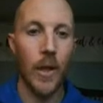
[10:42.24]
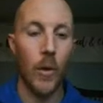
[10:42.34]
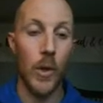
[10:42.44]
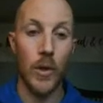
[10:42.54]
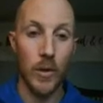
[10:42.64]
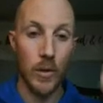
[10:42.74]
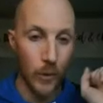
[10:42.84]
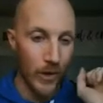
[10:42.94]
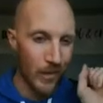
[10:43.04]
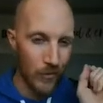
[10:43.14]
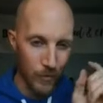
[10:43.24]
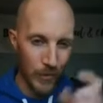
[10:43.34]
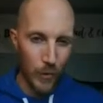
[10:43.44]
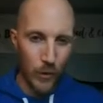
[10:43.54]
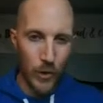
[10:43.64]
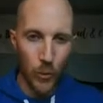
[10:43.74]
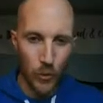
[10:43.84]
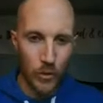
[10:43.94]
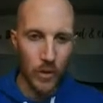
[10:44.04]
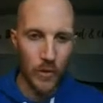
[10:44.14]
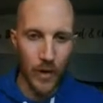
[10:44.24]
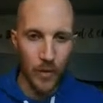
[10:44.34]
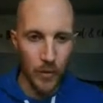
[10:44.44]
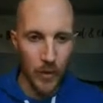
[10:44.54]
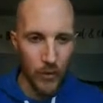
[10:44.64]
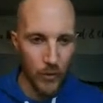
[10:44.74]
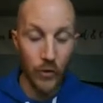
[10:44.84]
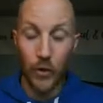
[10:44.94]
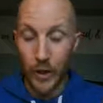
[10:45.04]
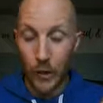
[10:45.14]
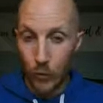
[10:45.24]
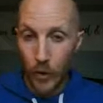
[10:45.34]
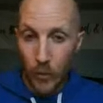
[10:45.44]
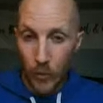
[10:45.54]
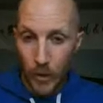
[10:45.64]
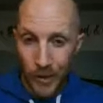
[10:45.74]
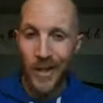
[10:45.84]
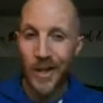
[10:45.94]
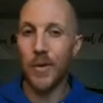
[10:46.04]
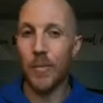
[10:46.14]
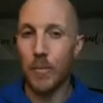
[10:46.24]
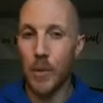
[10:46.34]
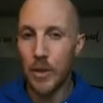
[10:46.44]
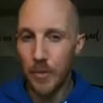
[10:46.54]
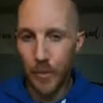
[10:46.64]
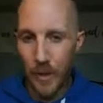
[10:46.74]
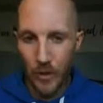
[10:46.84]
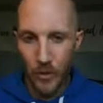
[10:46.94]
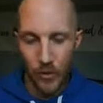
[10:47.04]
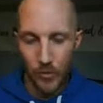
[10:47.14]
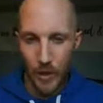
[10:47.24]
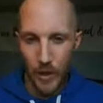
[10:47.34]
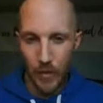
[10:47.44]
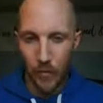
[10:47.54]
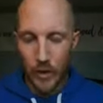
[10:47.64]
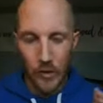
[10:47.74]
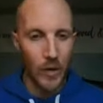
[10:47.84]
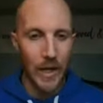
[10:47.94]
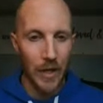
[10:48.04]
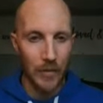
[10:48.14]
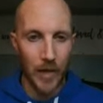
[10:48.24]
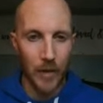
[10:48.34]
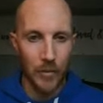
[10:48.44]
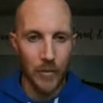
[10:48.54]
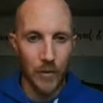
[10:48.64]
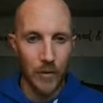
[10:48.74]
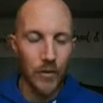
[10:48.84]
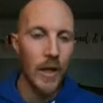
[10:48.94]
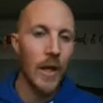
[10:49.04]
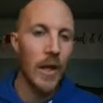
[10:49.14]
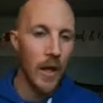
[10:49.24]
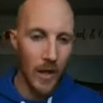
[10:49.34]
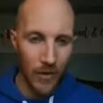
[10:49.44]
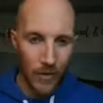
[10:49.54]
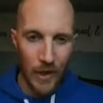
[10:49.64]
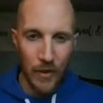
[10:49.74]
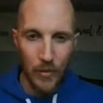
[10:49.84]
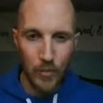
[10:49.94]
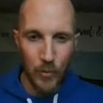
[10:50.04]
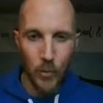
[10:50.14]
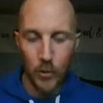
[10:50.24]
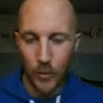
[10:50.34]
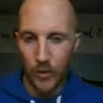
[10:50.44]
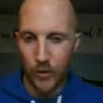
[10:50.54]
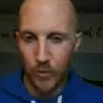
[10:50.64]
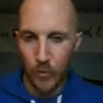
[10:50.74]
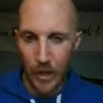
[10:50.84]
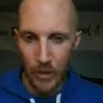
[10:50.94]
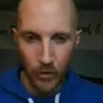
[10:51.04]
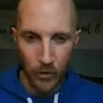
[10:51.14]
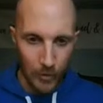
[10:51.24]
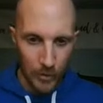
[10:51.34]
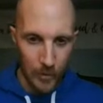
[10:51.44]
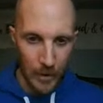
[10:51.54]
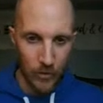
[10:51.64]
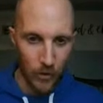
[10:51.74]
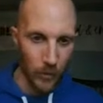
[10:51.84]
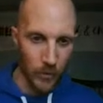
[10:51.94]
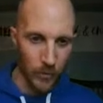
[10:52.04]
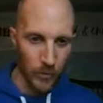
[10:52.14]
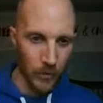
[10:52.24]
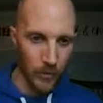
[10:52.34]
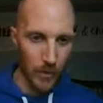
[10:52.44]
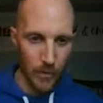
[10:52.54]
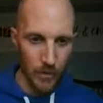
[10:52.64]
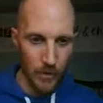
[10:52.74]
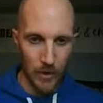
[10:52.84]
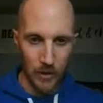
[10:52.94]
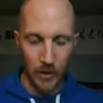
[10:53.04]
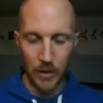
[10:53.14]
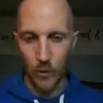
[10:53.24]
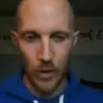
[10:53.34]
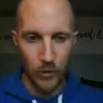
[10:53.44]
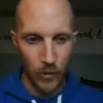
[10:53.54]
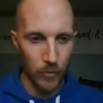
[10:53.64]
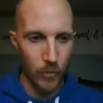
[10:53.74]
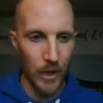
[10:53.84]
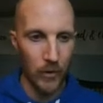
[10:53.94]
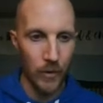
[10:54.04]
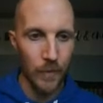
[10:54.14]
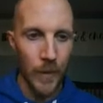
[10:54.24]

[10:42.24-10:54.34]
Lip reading: we are going to have to follow the order of operations. So the green one, multiplication by -1, so that has to happen first, and then the blue one, which is subtraction. So multiplication always first, and then either addition or subtraction.